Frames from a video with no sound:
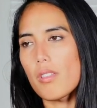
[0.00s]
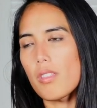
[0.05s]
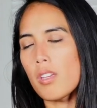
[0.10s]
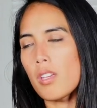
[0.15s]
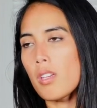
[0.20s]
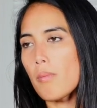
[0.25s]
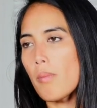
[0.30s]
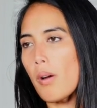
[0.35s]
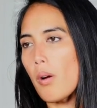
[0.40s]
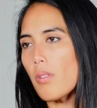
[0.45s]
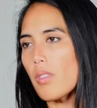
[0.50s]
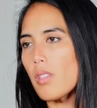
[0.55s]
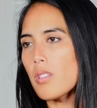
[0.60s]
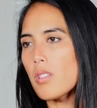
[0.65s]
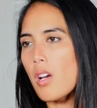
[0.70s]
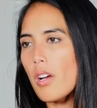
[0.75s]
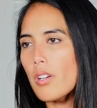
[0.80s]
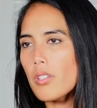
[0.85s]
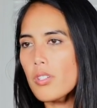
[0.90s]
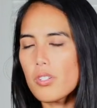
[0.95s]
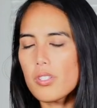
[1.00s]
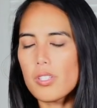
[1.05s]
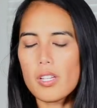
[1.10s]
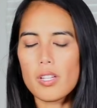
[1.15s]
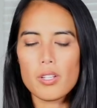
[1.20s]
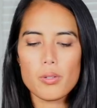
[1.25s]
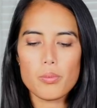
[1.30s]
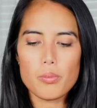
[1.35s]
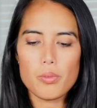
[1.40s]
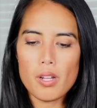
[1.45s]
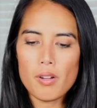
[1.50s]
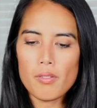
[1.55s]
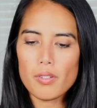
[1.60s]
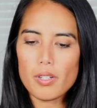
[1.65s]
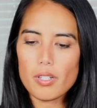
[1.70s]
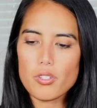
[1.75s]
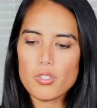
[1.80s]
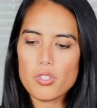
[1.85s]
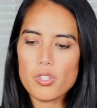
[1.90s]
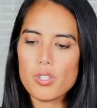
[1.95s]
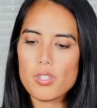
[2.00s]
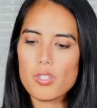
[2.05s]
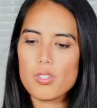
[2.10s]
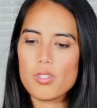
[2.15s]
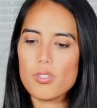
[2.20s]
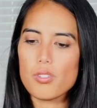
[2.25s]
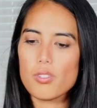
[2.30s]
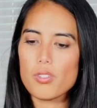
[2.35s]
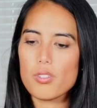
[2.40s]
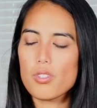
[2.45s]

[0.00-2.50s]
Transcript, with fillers: thinking about what the doctor said or whatever, just